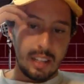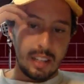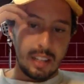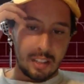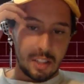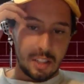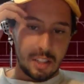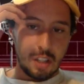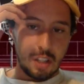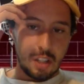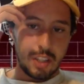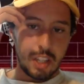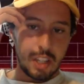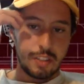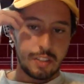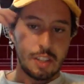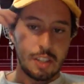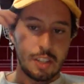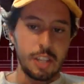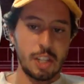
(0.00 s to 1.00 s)
And so if you have
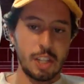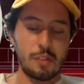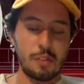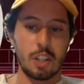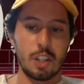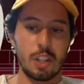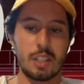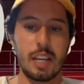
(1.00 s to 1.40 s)
to teach for a